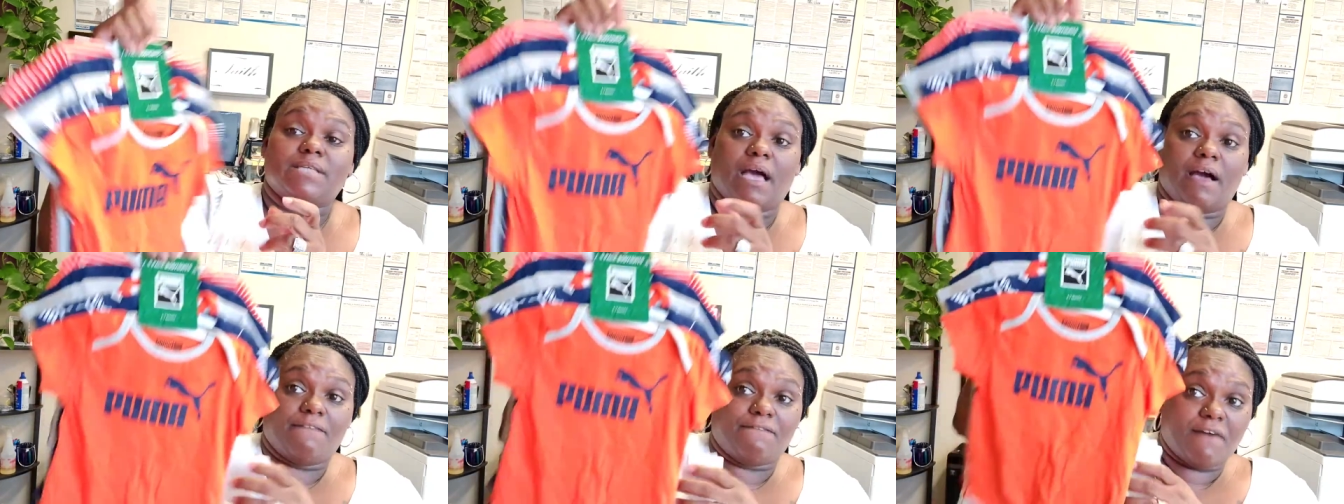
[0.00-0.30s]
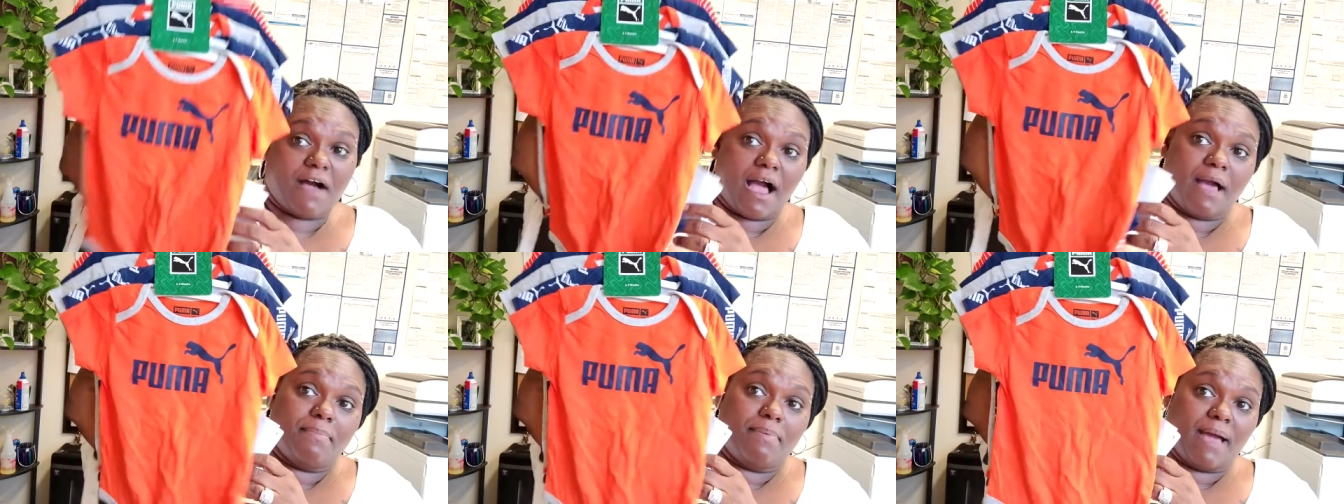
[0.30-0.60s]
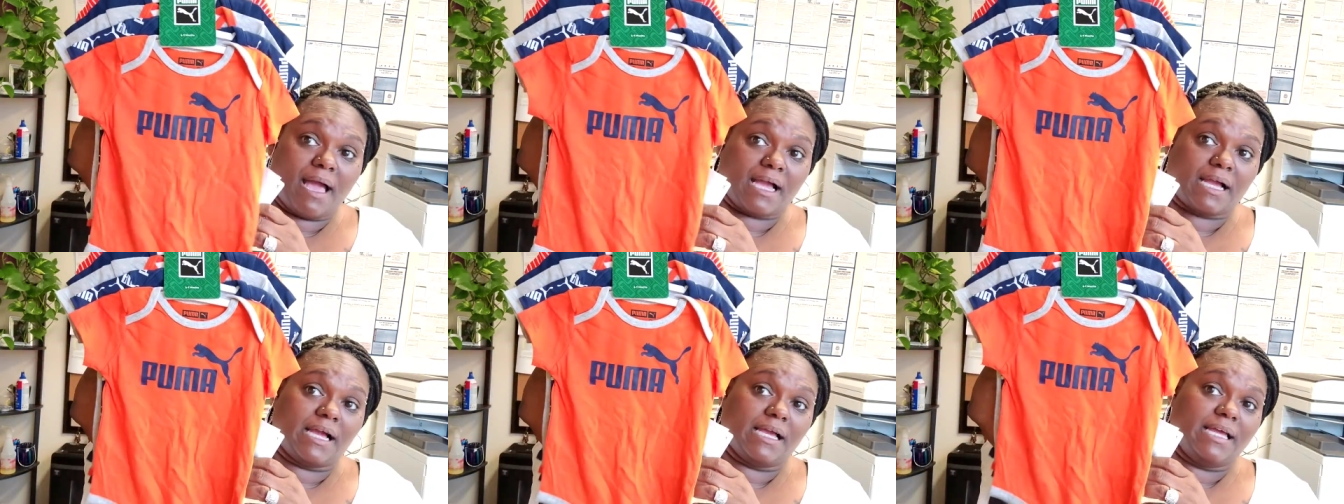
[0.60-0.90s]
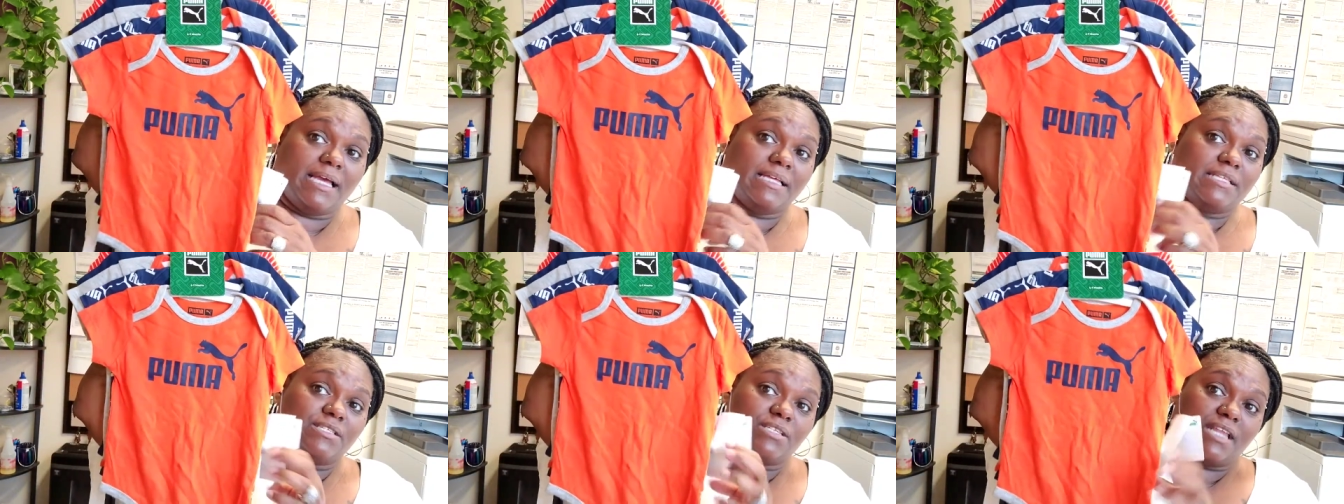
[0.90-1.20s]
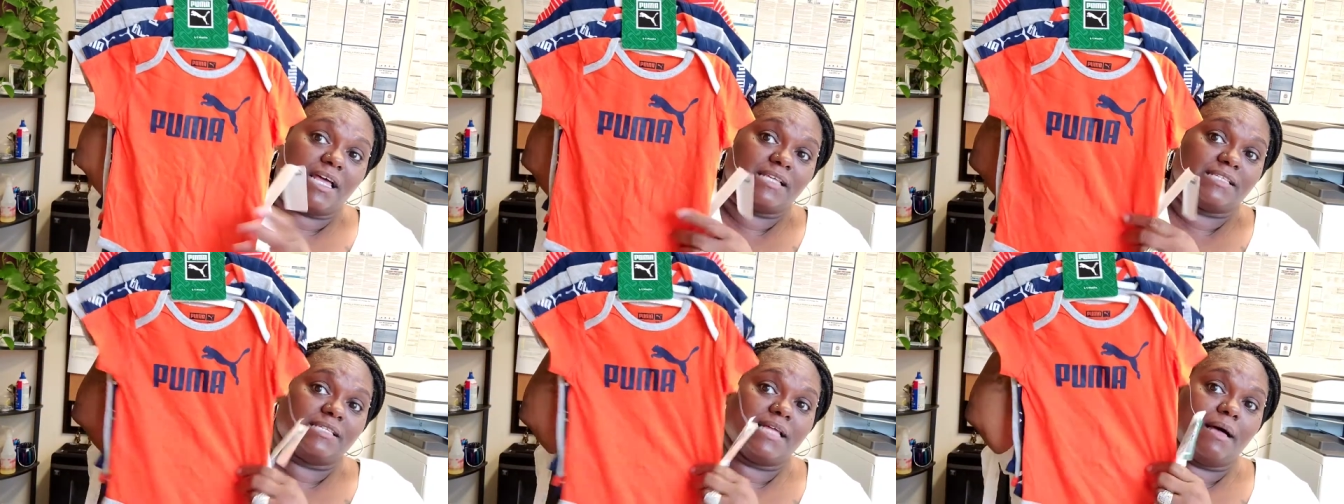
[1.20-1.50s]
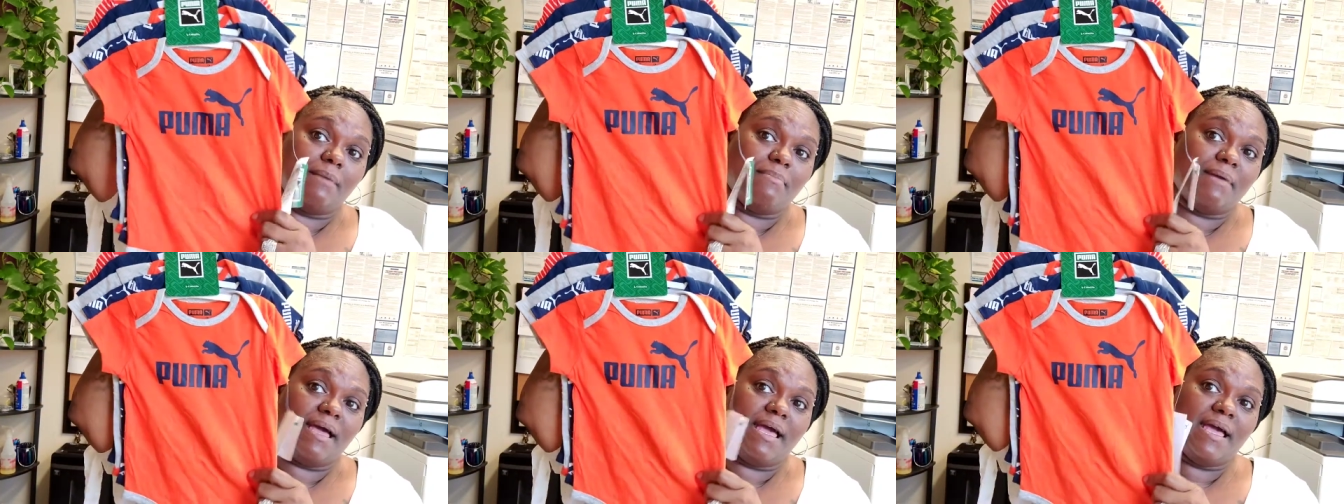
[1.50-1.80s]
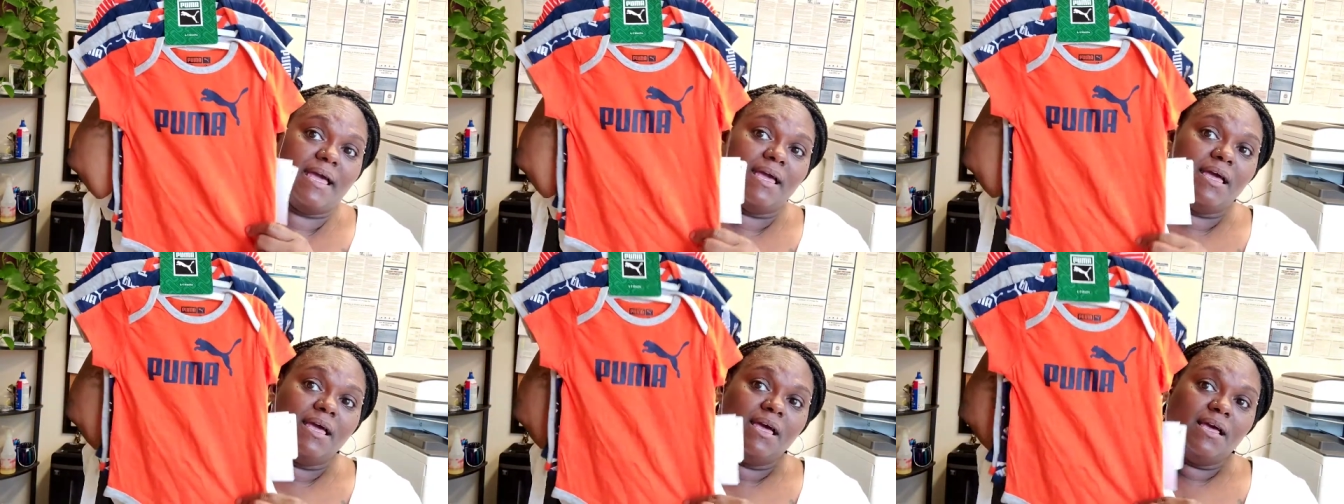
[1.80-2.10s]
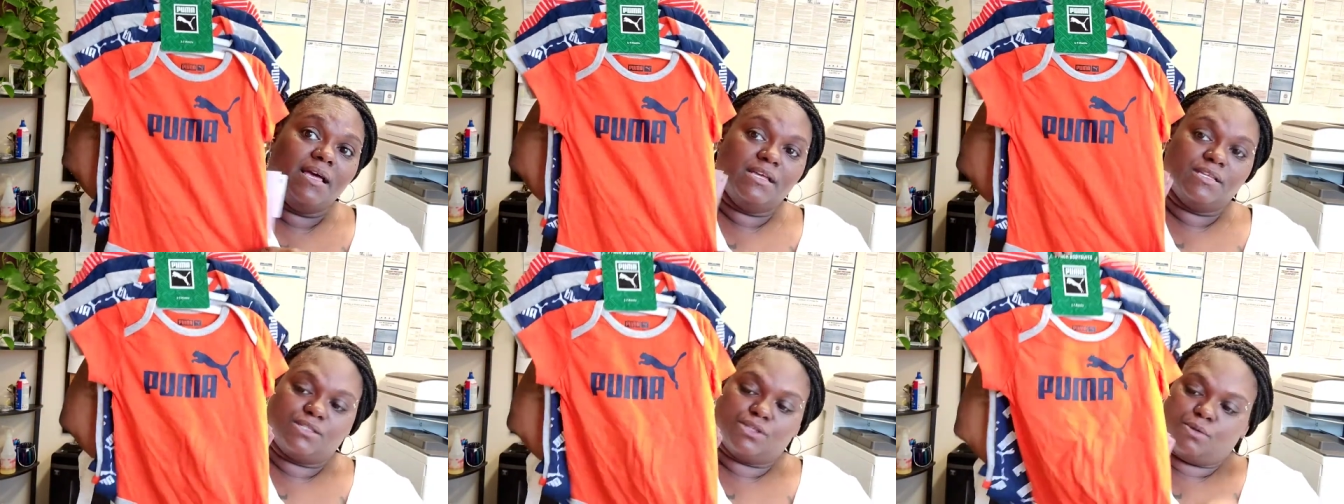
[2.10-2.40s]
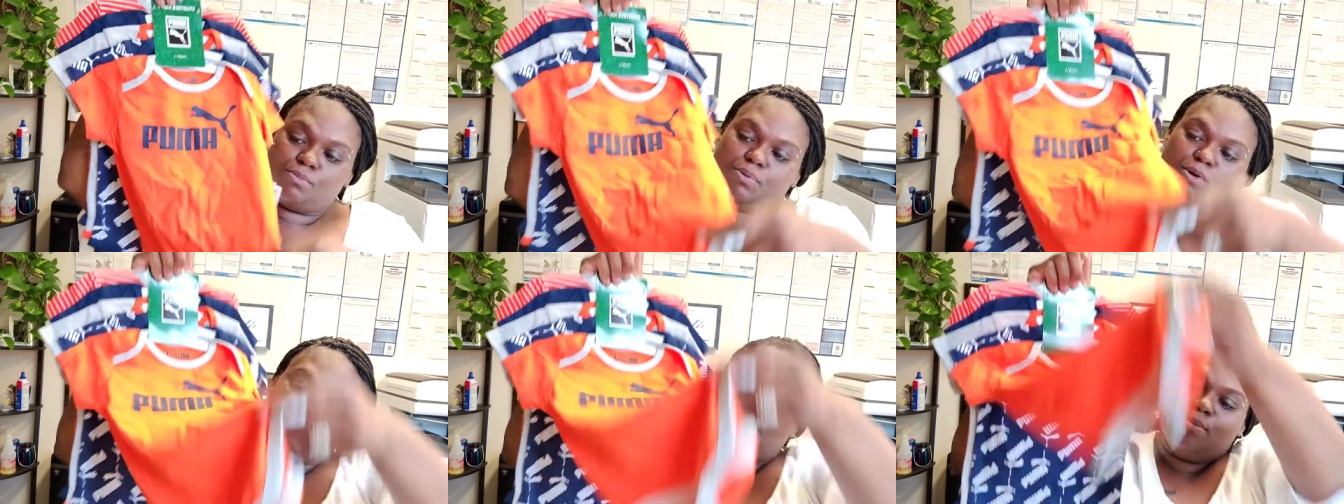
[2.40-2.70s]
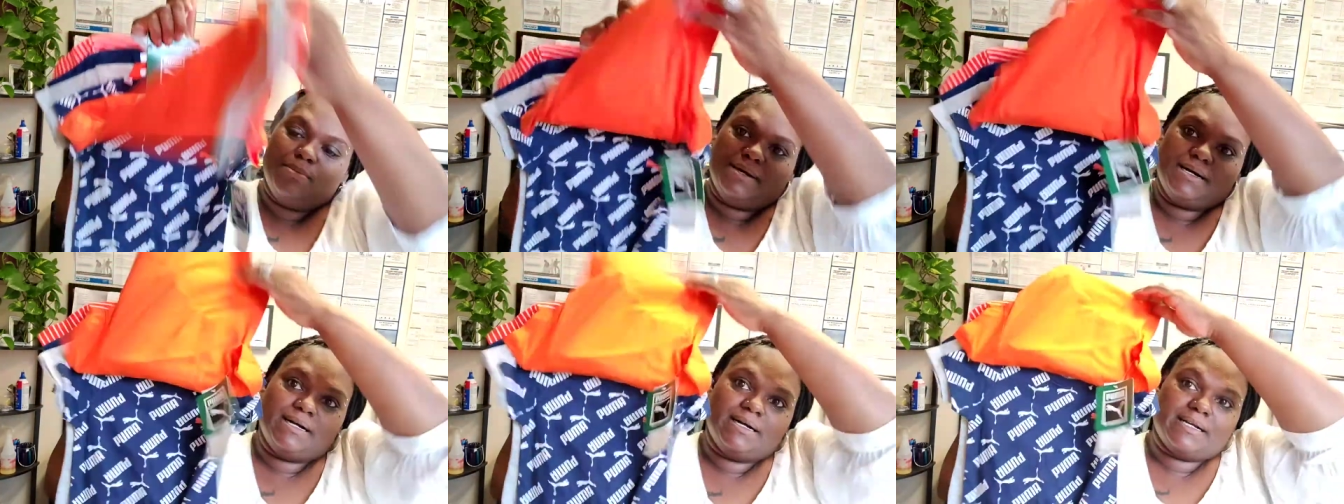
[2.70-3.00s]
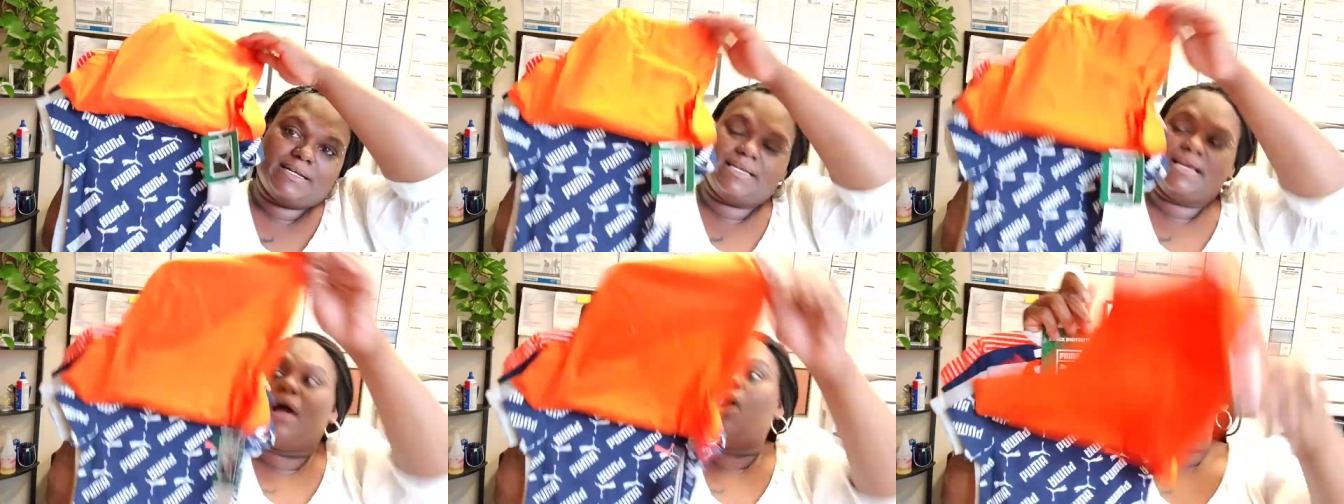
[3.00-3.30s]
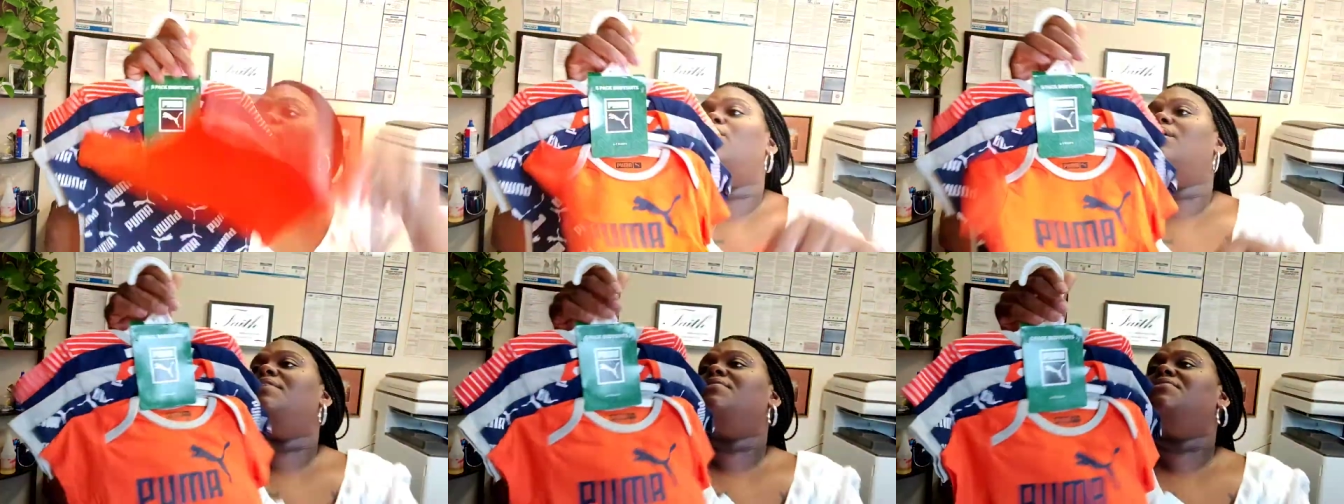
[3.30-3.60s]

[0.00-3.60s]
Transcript: a, a five pack again, so that's not bad. So Puma again. Oh,